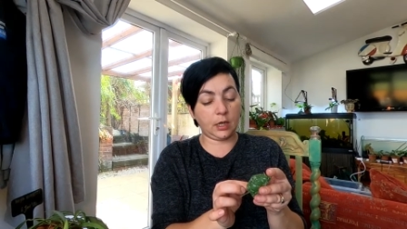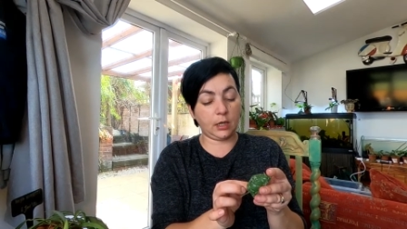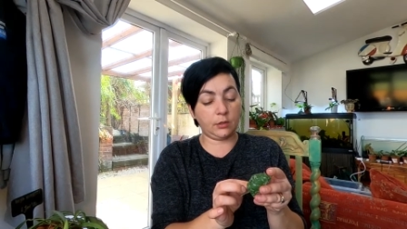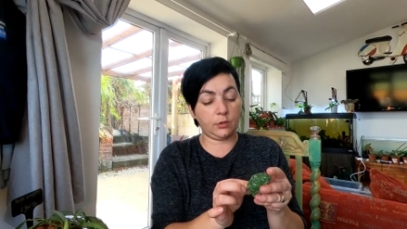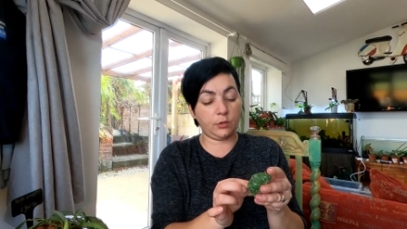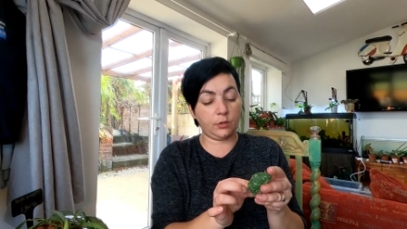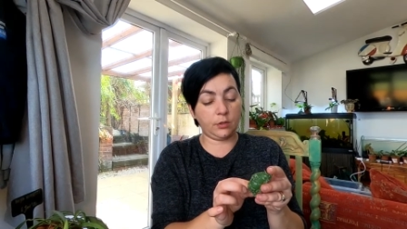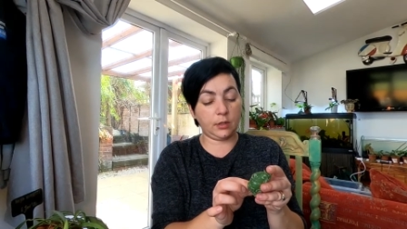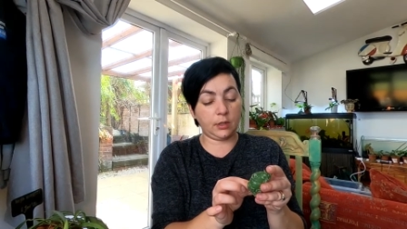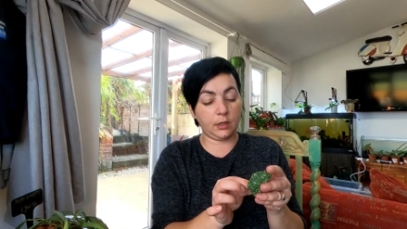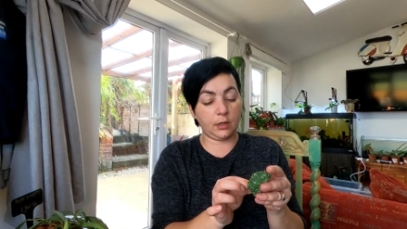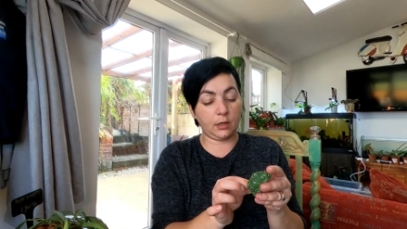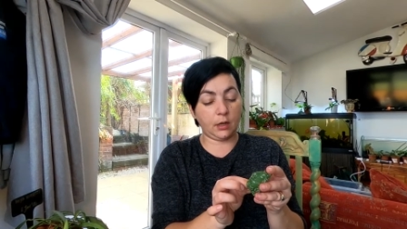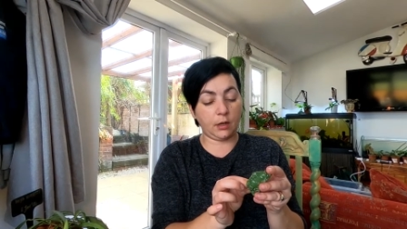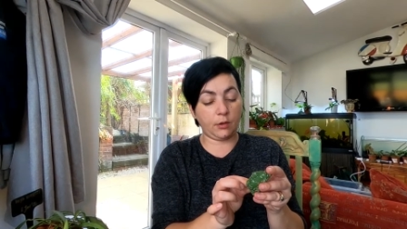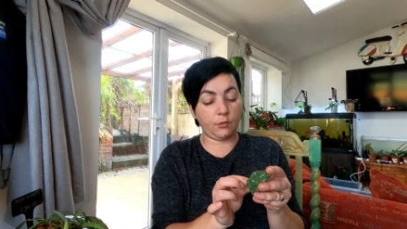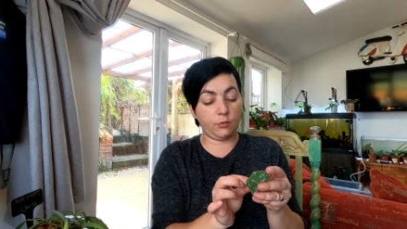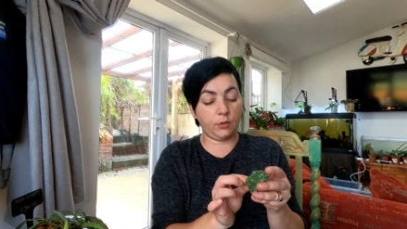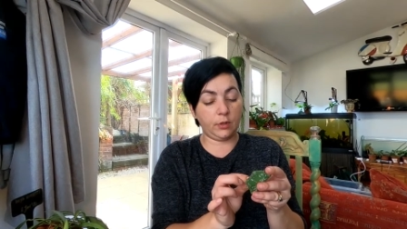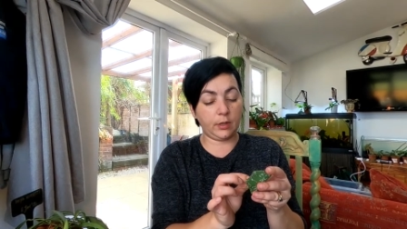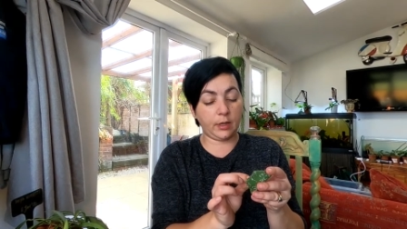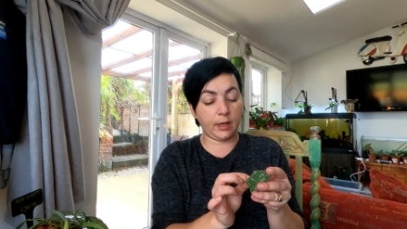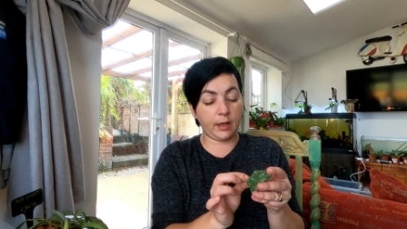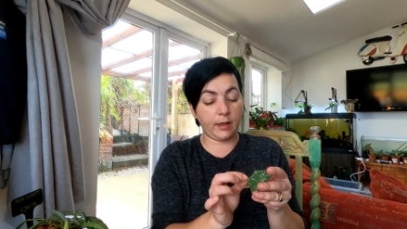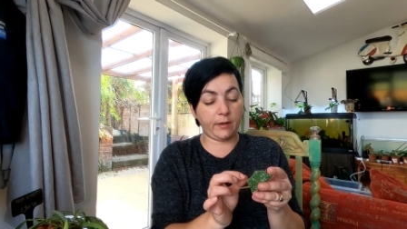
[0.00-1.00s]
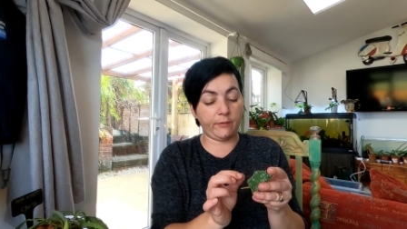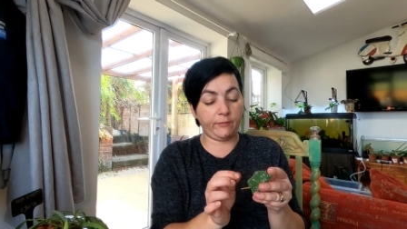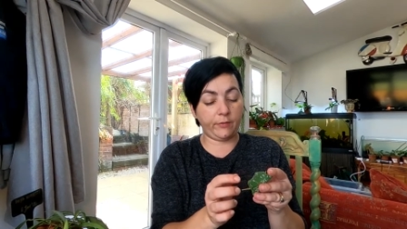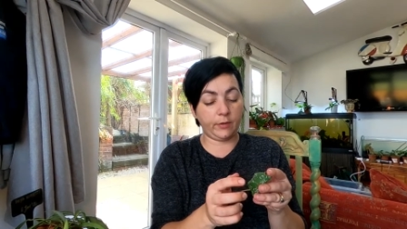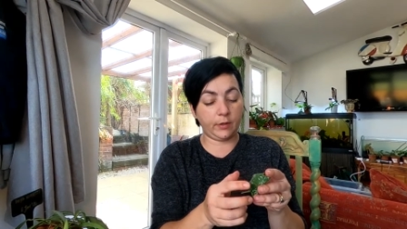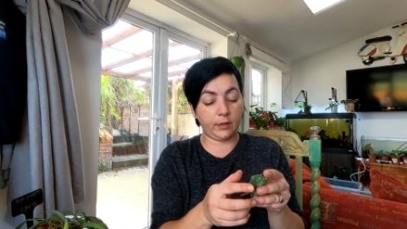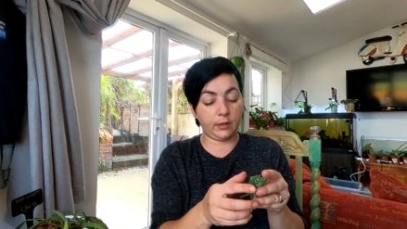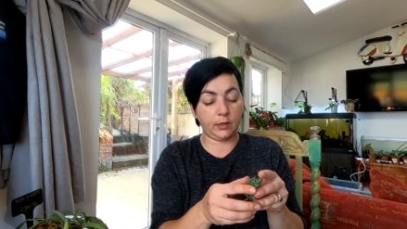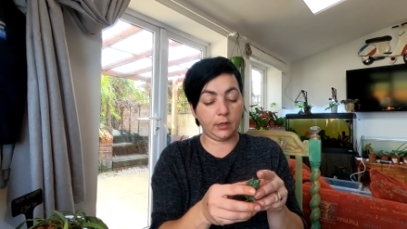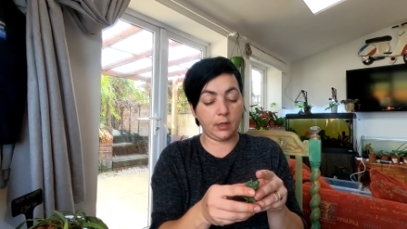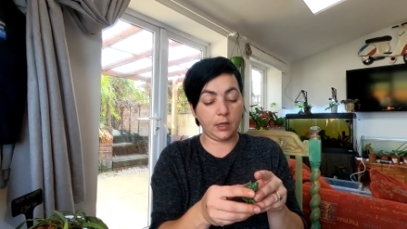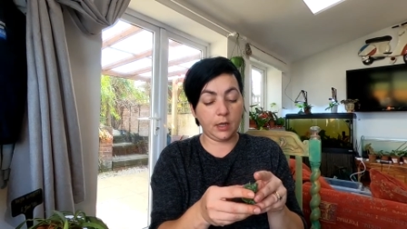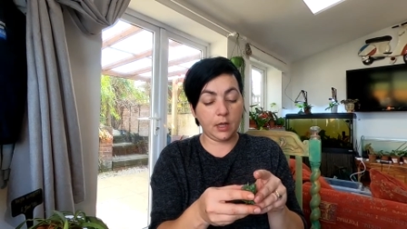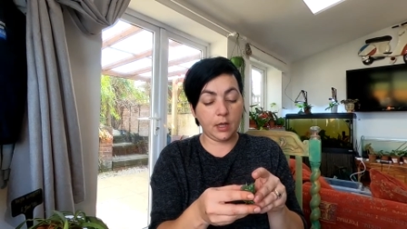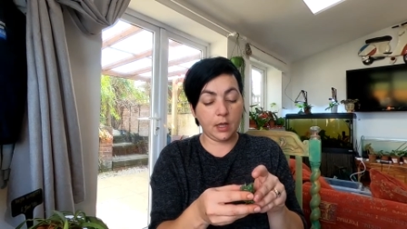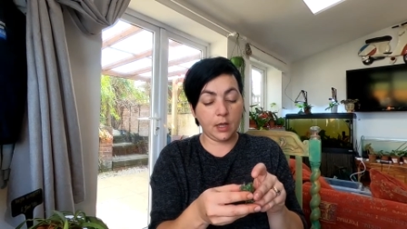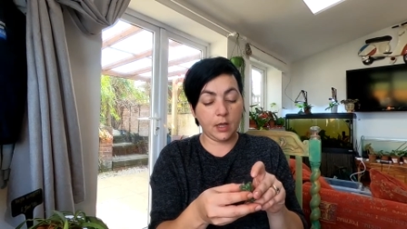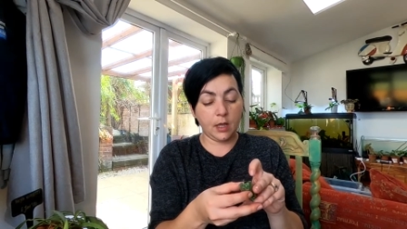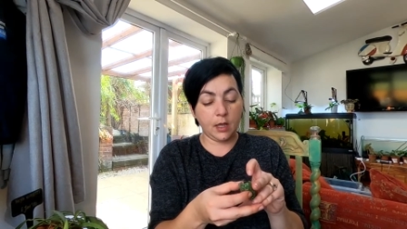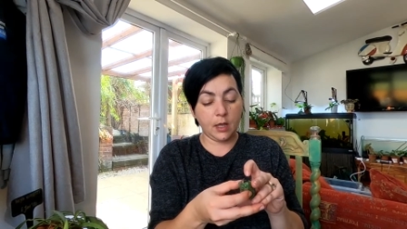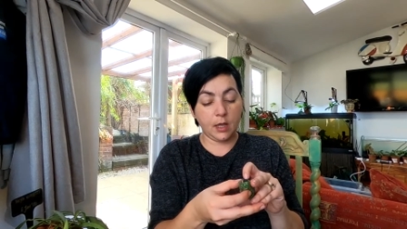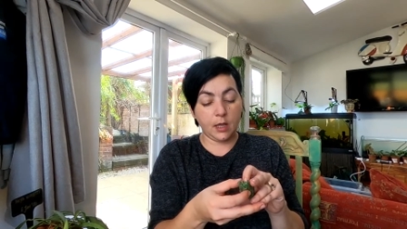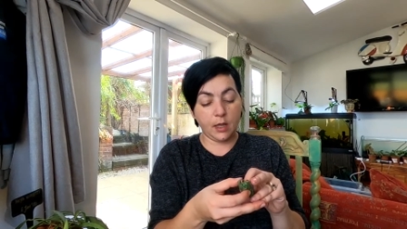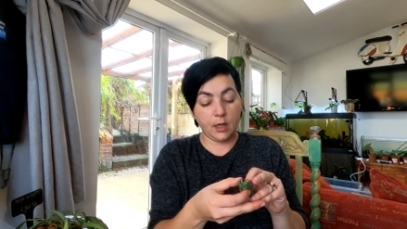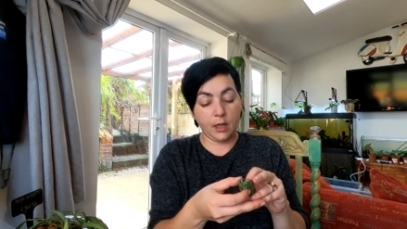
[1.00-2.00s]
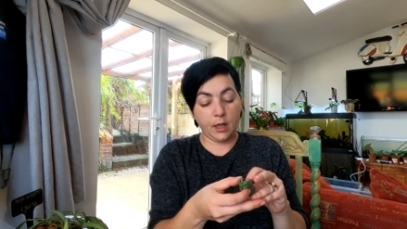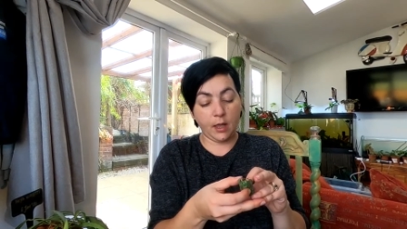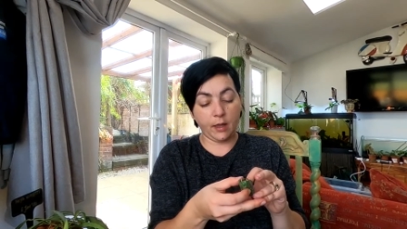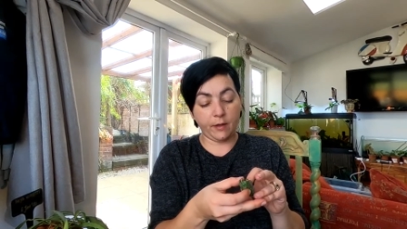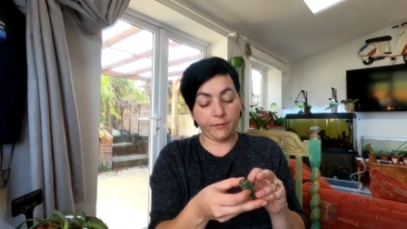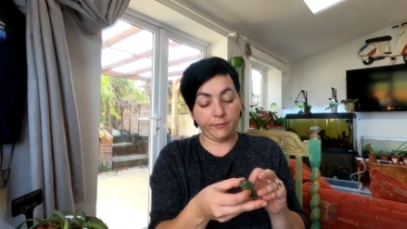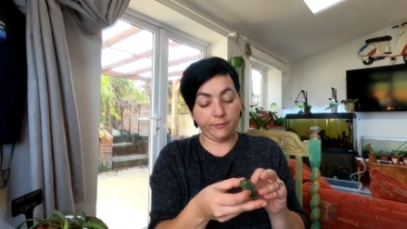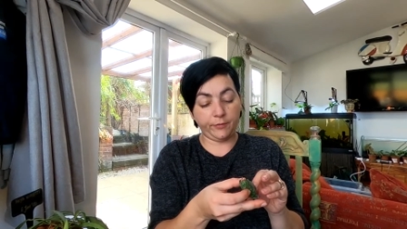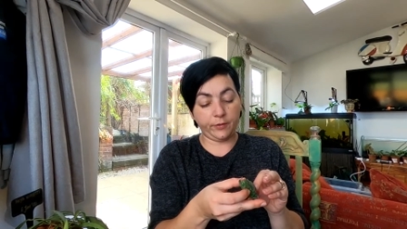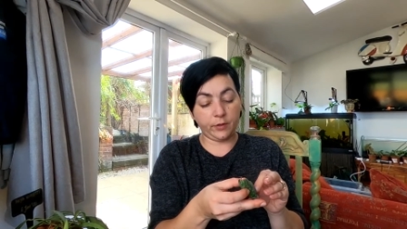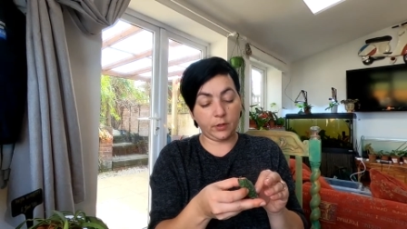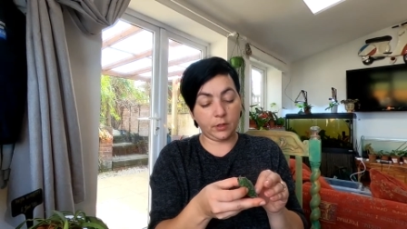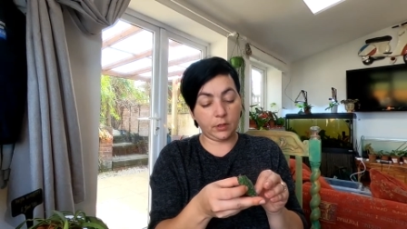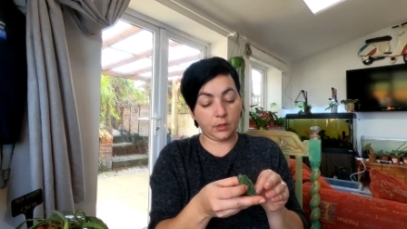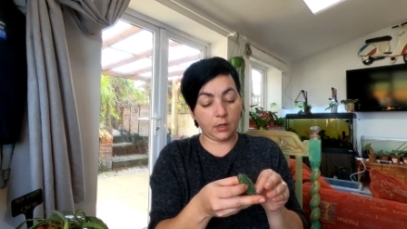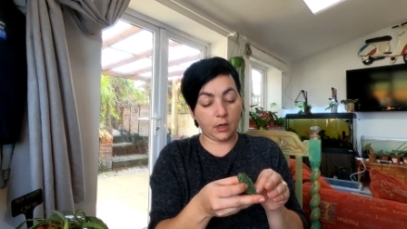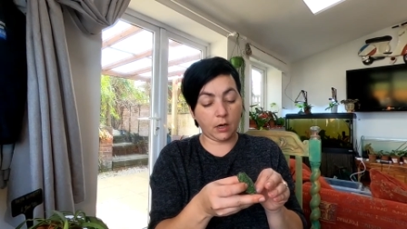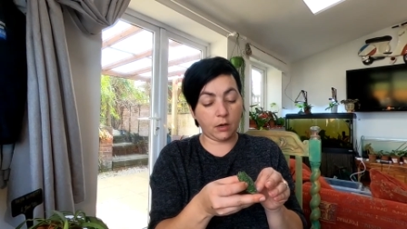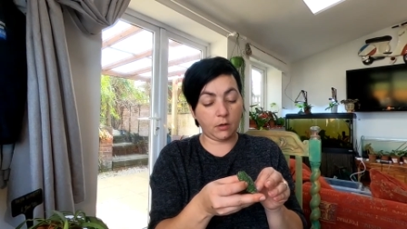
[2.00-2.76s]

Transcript: I don't think I will ever have her